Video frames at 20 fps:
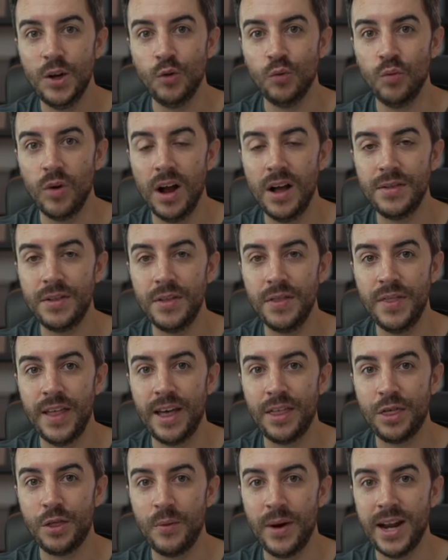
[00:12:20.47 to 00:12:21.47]
rather than
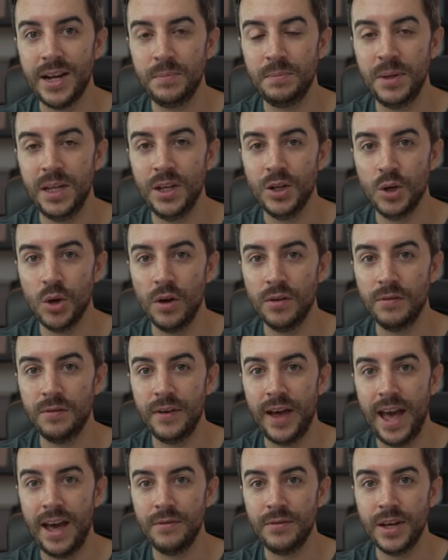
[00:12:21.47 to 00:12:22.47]
that thread being gone
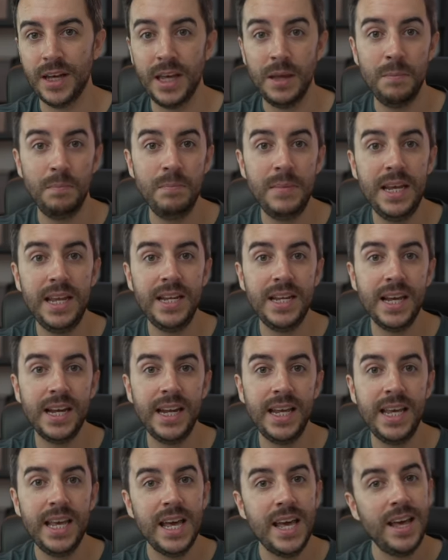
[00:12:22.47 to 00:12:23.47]
forever
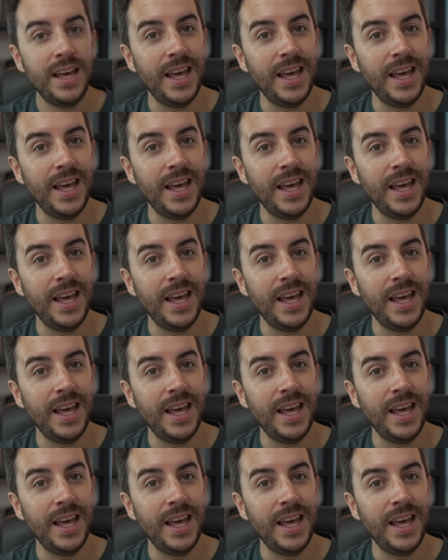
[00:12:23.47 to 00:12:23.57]
immediately,